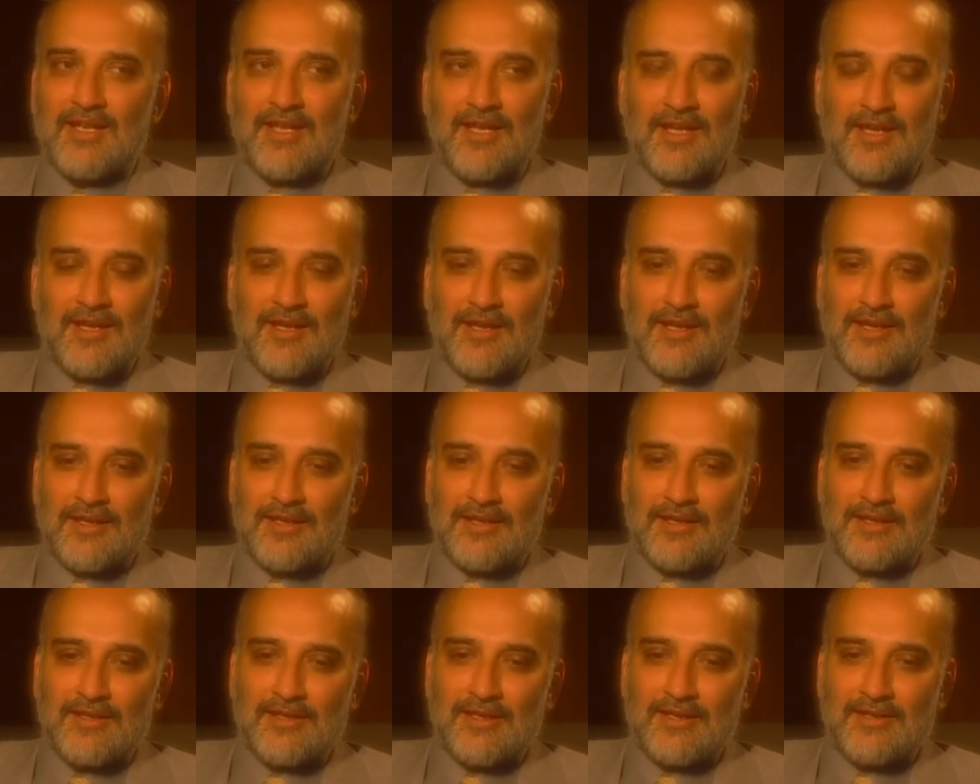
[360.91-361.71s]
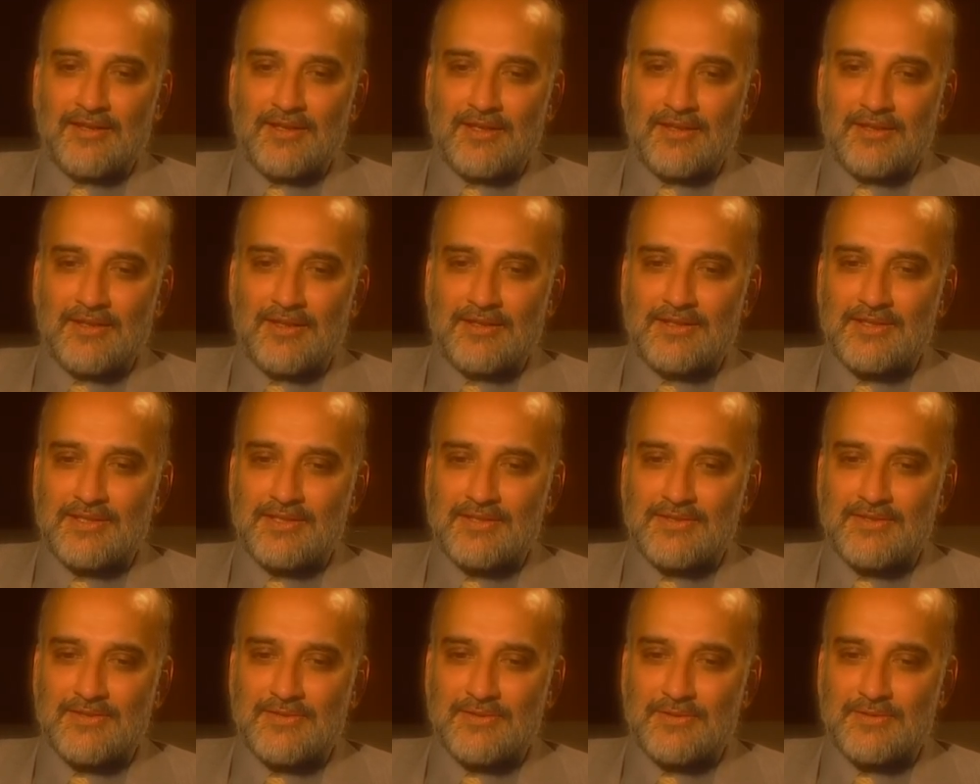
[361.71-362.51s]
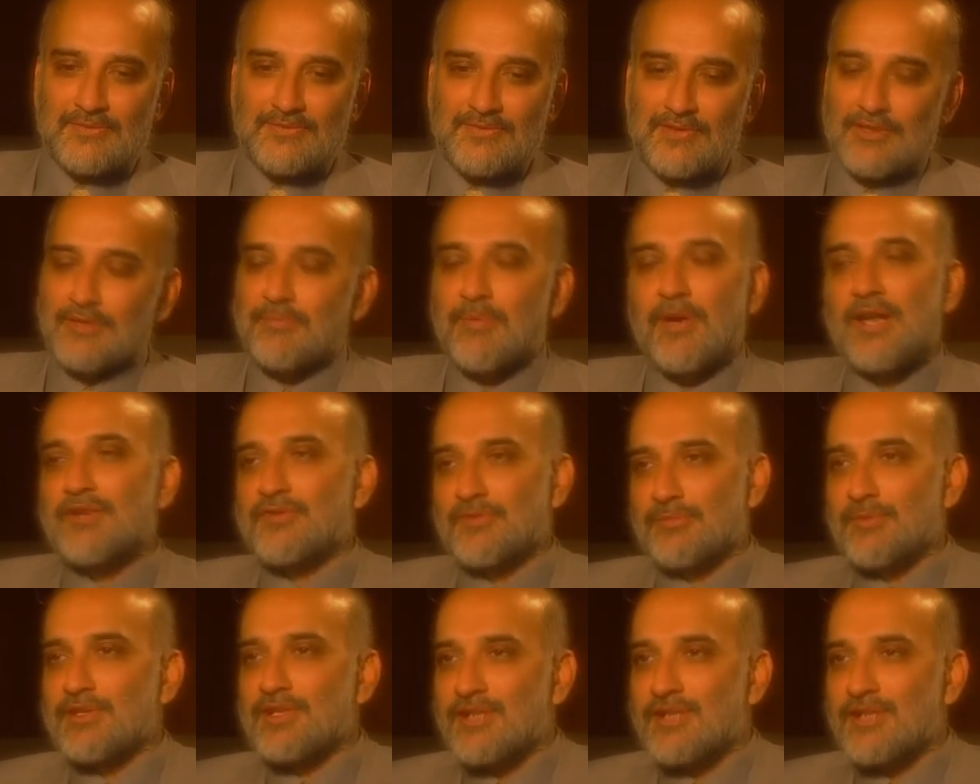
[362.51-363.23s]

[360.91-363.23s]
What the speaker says: And that he's sort of, you know, apart from